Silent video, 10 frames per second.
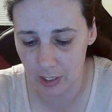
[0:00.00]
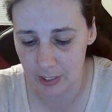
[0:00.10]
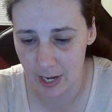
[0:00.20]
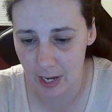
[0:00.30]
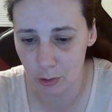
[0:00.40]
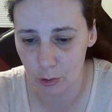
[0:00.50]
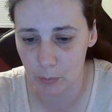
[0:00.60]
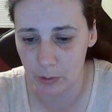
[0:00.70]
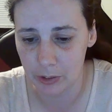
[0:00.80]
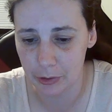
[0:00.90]
natural
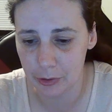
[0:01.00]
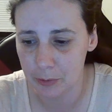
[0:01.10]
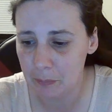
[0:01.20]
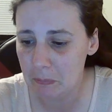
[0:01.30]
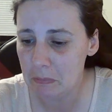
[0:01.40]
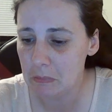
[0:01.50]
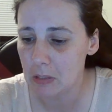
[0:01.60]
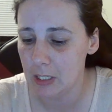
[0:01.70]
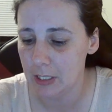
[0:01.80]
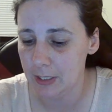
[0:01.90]
splendors.
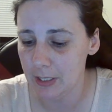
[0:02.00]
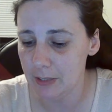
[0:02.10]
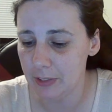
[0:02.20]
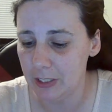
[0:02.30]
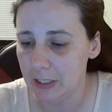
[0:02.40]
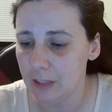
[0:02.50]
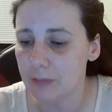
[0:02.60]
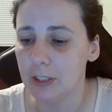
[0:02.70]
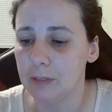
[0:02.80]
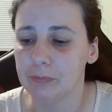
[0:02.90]

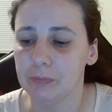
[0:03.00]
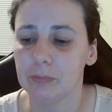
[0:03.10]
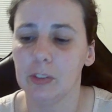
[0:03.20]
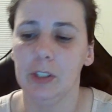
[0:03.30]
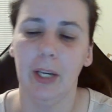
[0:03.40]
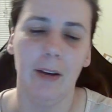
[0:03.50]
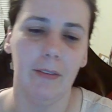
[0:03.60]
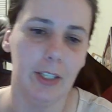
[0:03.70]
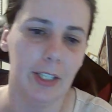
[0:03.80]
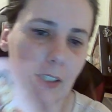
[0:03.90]
Nifty. So we have
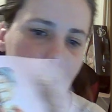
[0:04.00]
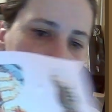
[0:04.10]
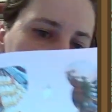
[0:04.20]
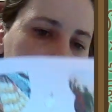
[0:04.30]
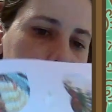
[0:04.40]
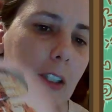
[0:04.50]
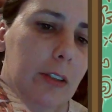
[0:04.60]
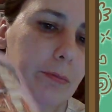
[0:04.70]
our next one right here